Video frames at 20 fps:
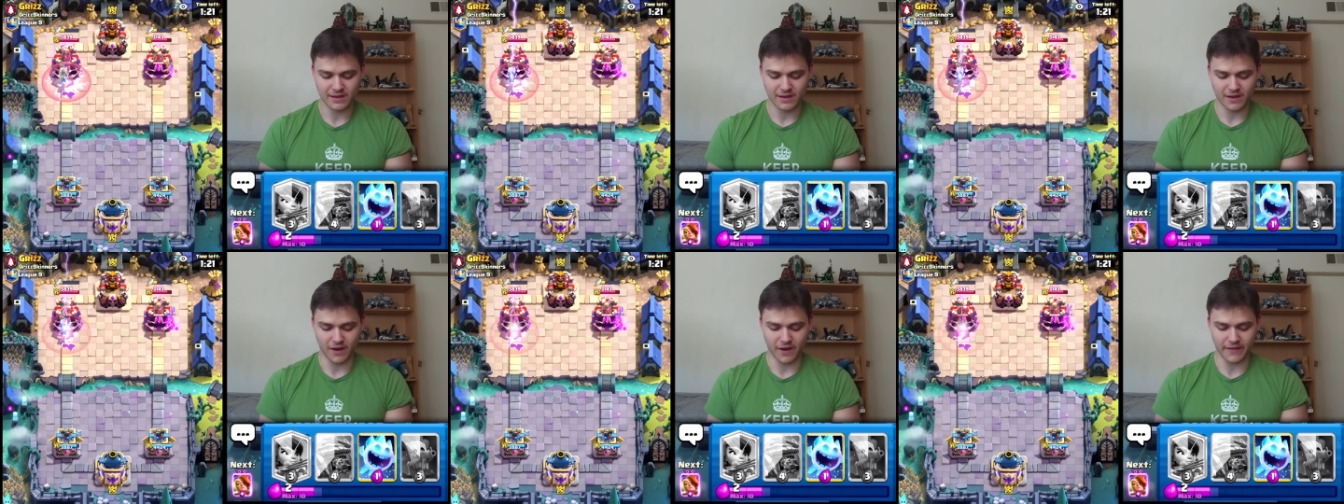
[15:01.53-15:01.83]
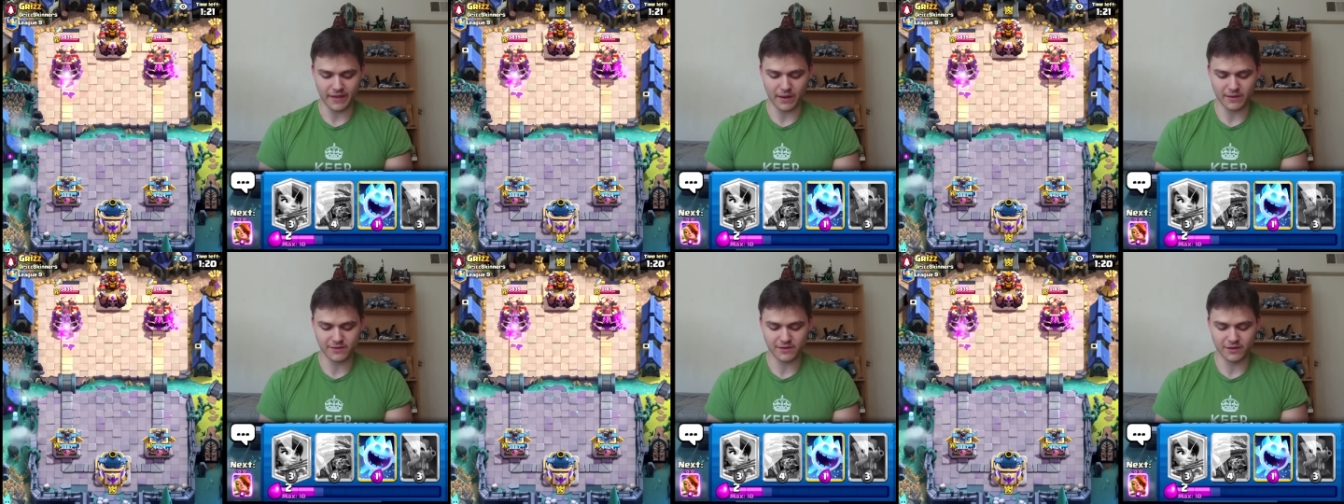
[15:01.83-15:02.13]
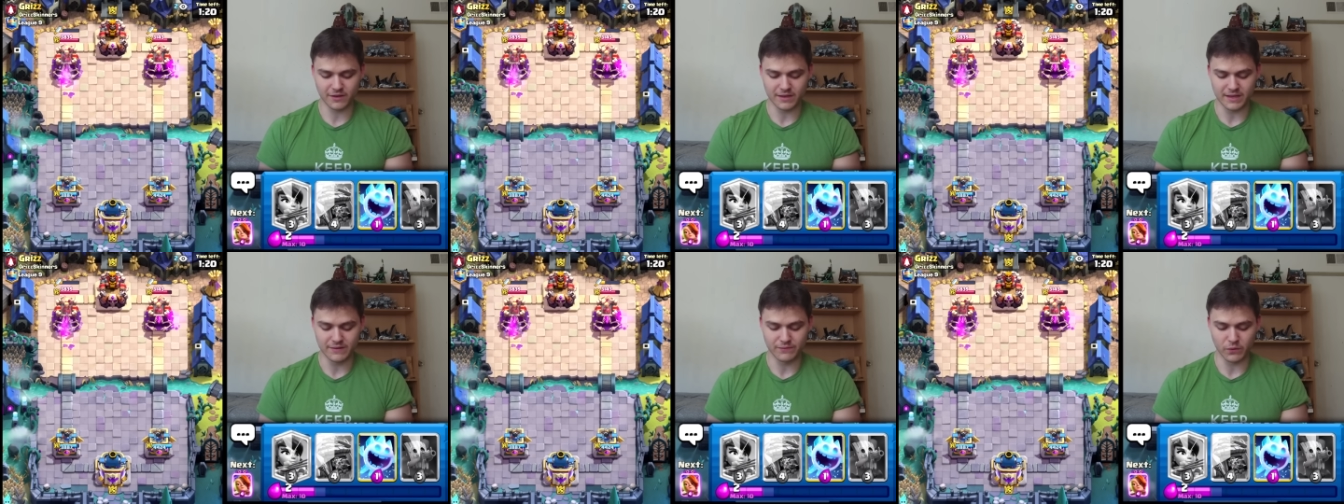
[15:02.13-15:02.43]
Oh, that was a
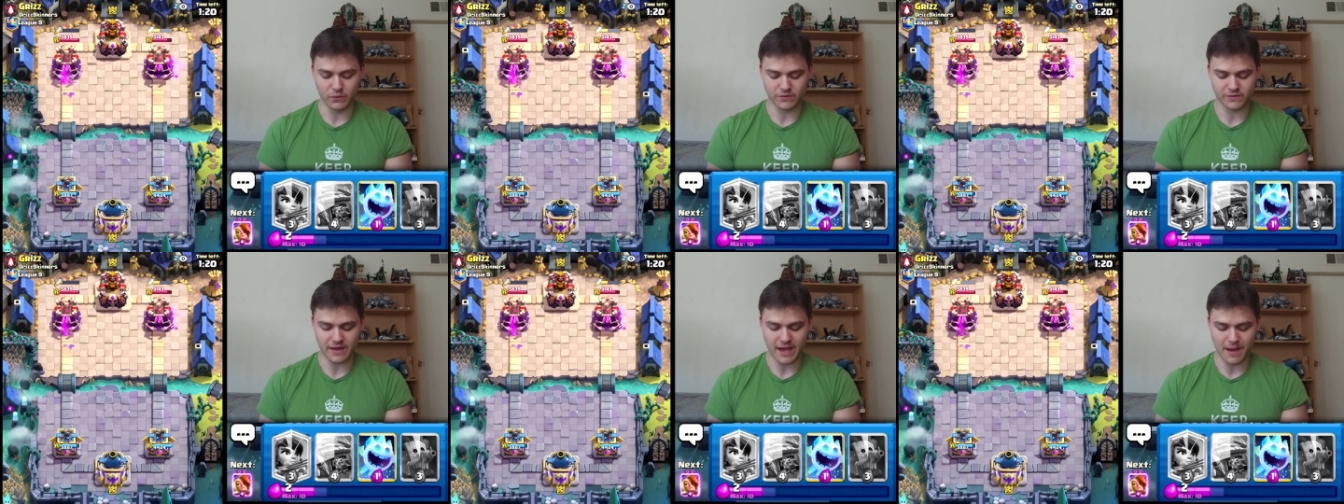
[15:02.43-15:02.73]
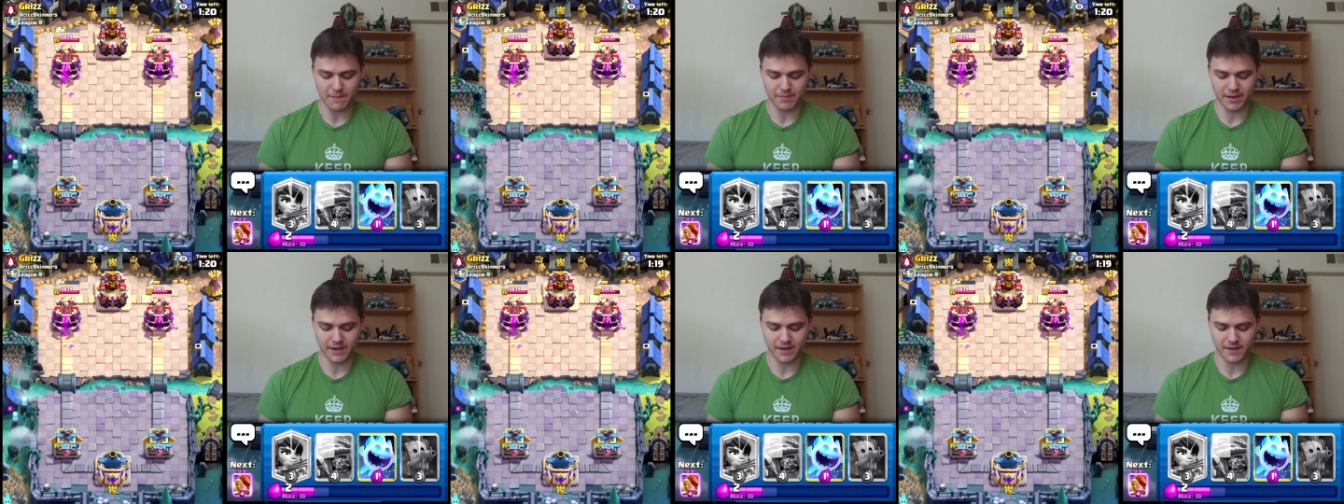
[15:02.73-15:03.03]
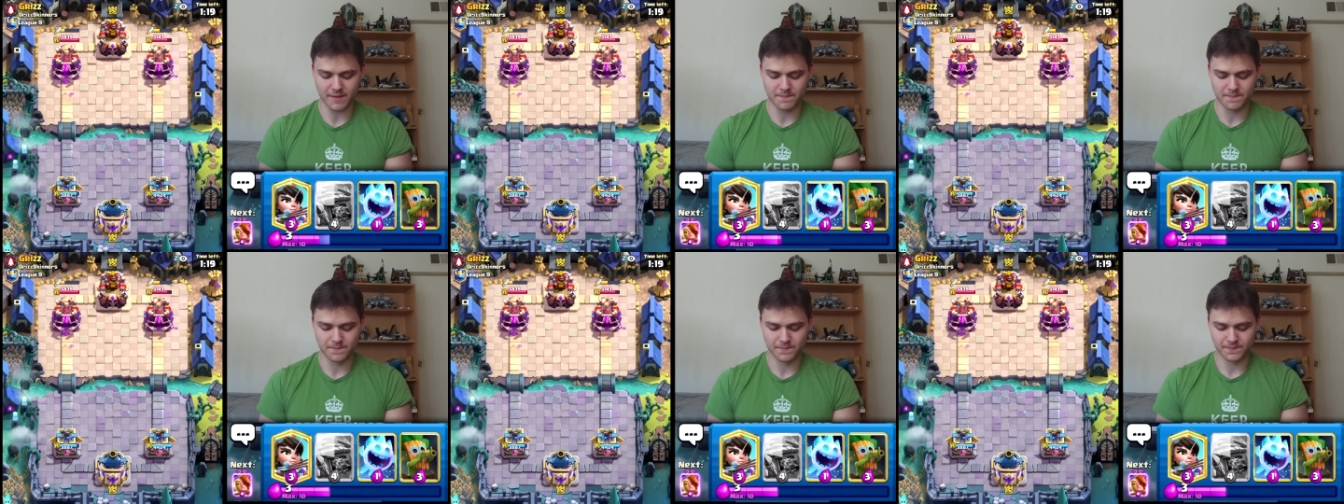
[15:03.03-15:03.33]
good Evo Zap by
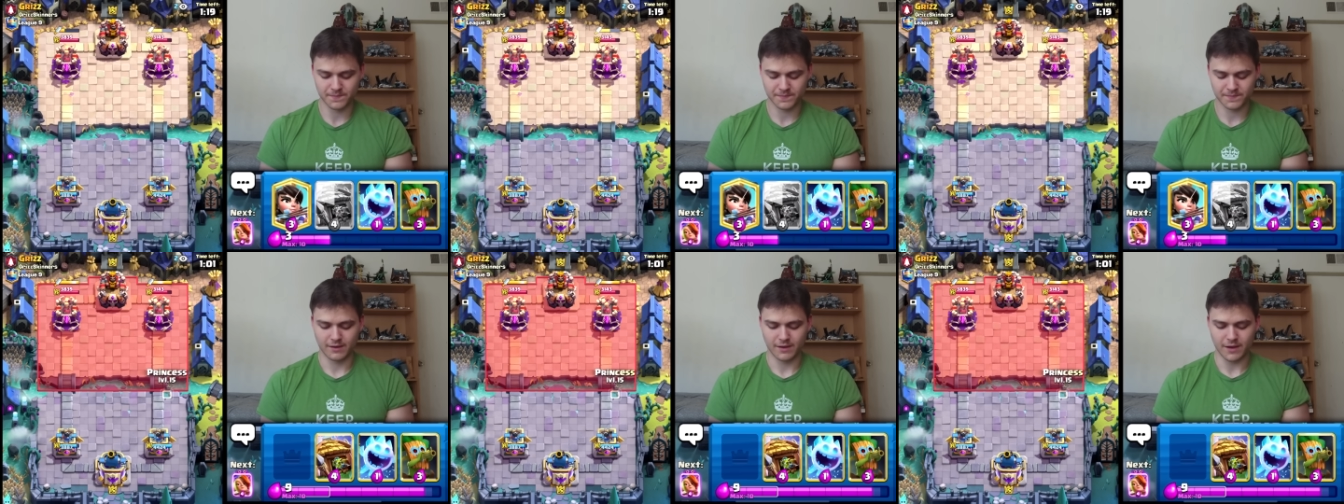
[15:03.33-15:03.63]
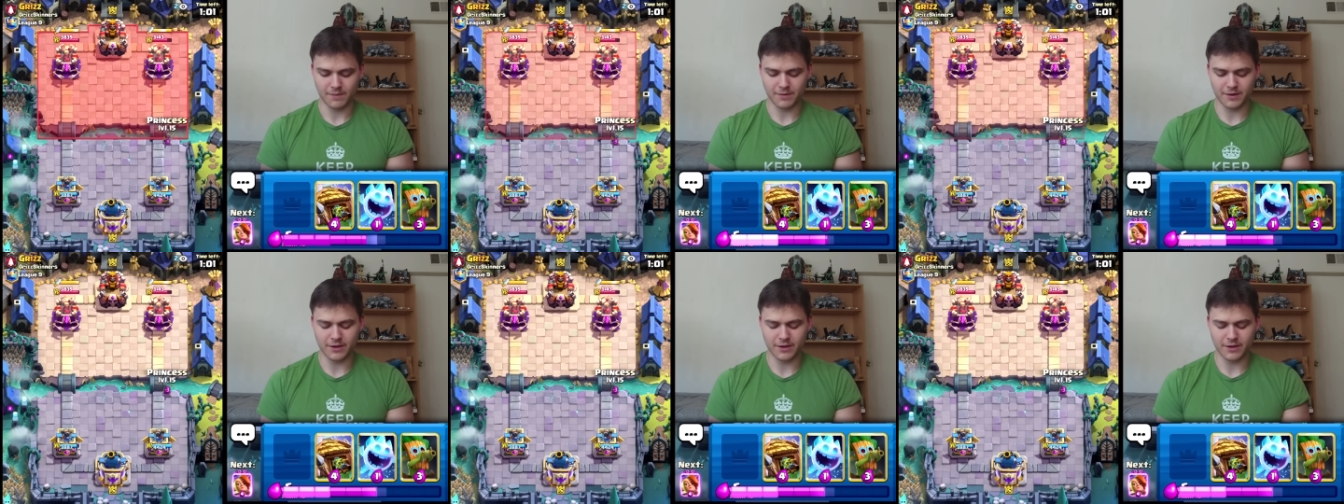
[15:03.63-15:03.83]
him. I'm